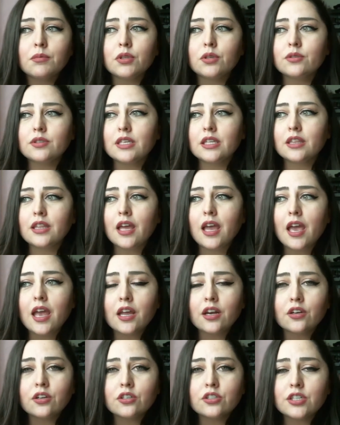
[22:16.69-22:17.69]
losing the
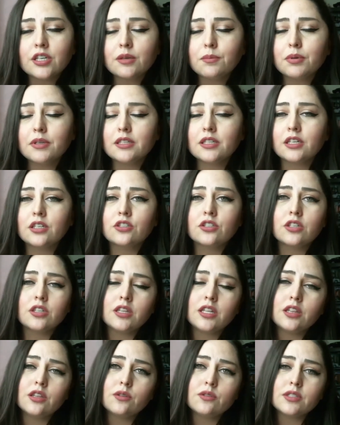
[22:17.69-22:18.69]
energy,
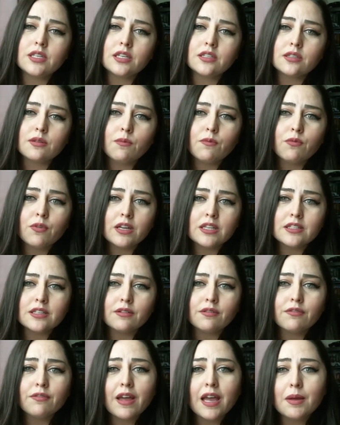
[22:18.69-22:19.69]
potentially losing some friends
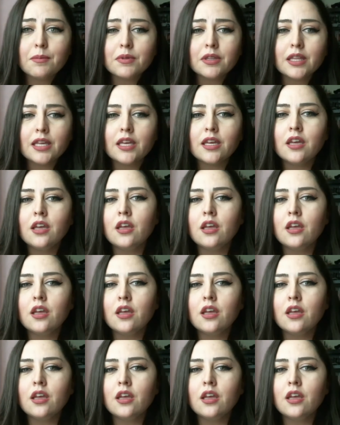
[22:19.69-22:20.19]
and family